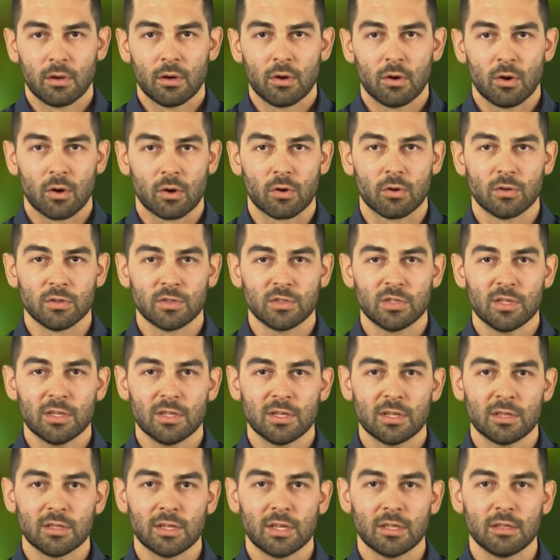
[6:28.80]
Or consider
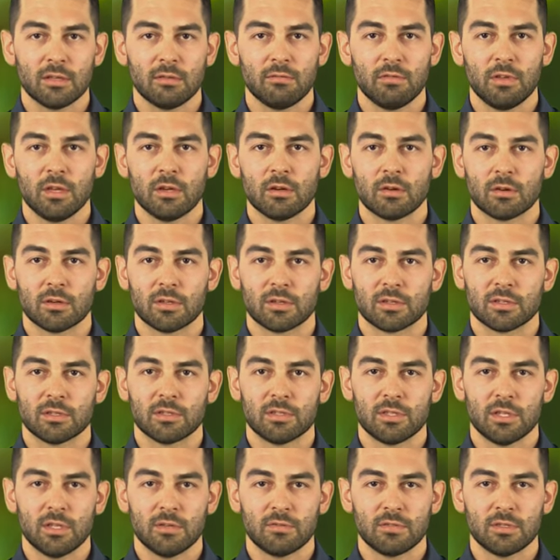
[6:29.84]
that the vehicle
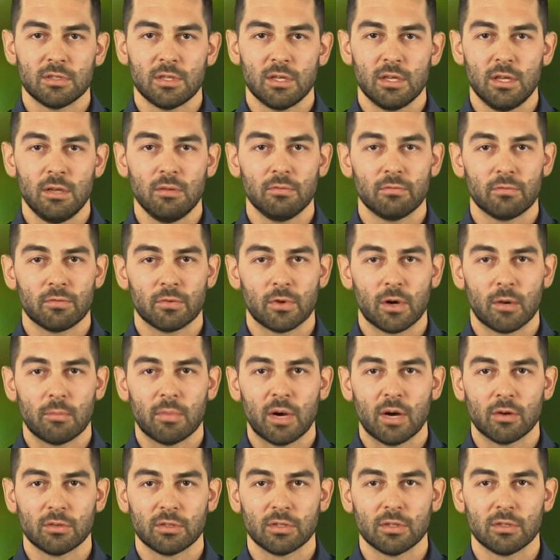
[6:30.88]
receives the info
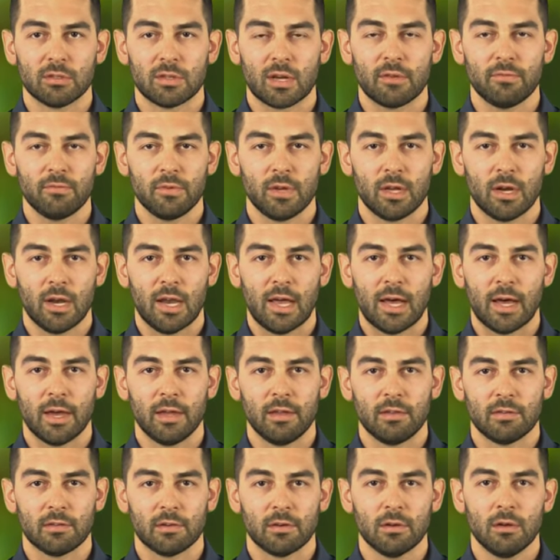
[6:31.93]
about the traffic
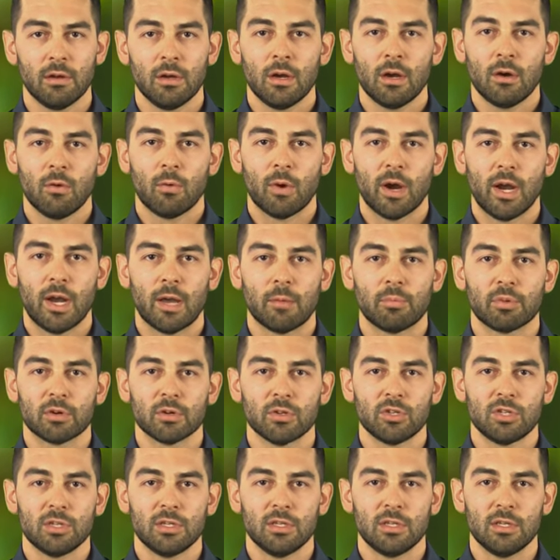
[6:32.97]
light while
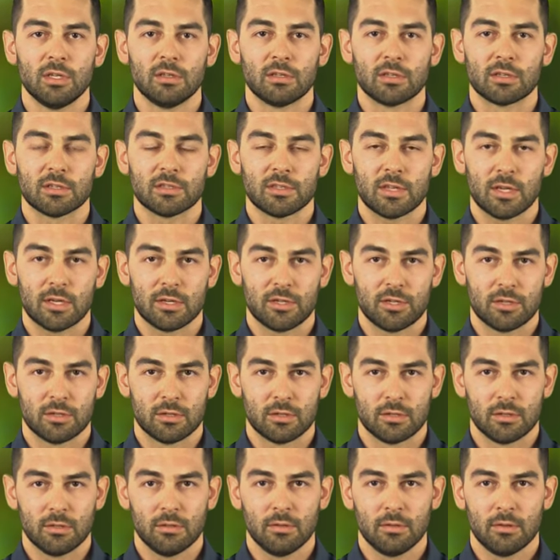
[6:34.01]
approaching the
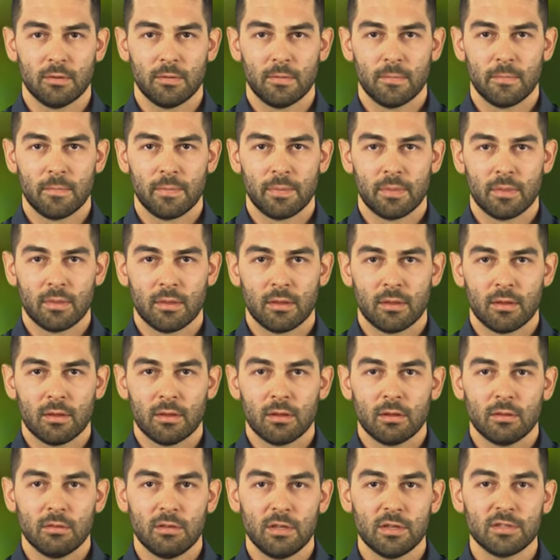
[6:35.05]
intersection.
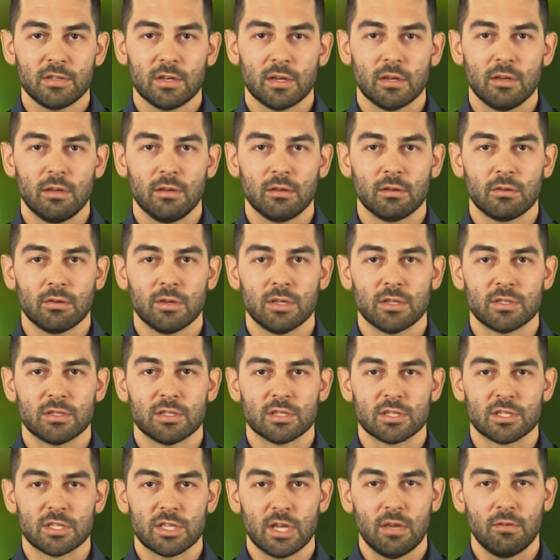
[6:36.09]
This can increase the
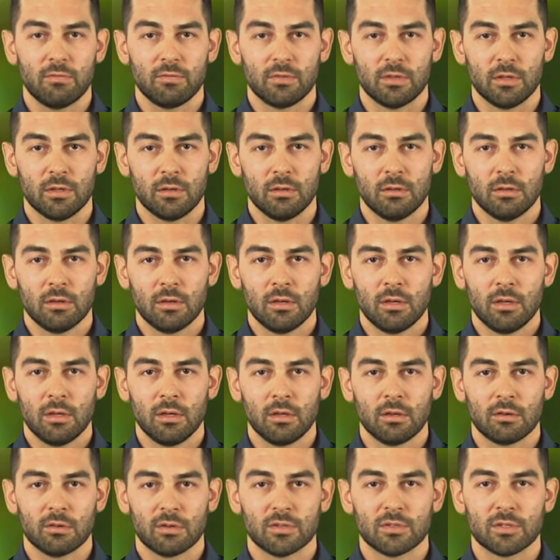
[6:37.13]
safety,
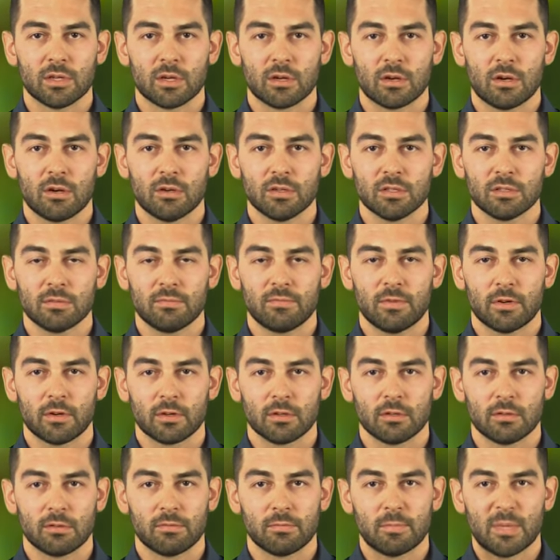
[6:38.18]
increase the comfort
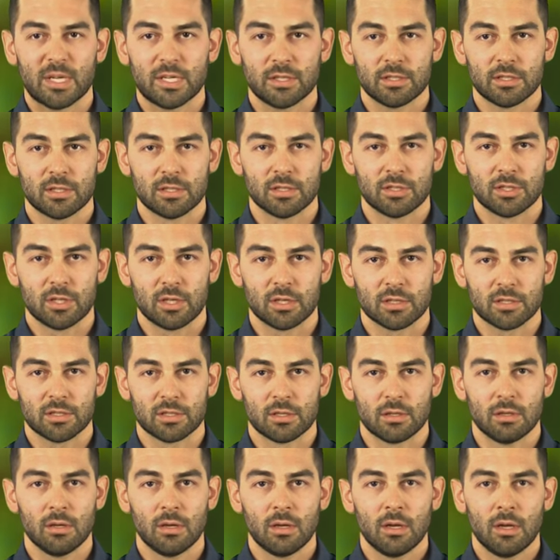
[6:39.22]
of passengers,
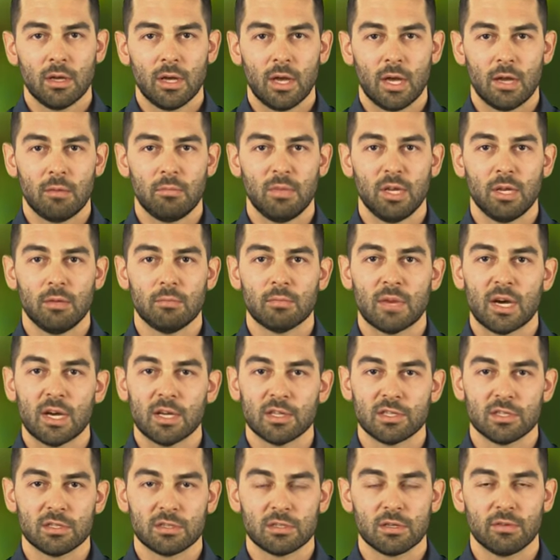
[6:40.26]
and minimize
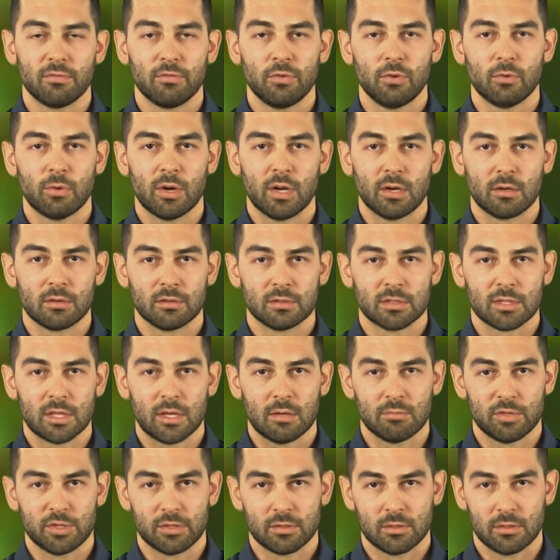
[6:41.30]
the fuel
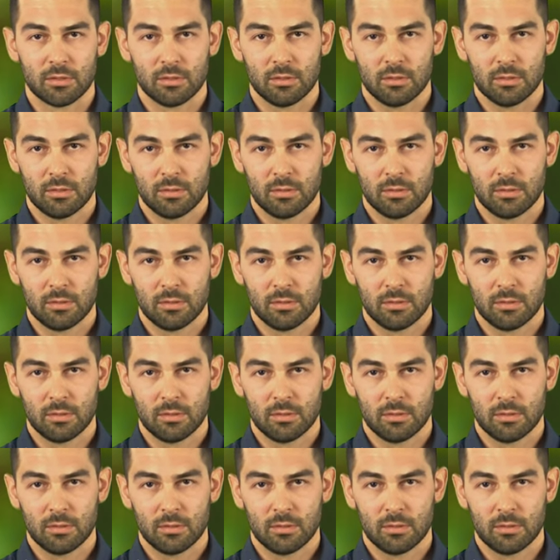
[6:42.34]
consumption.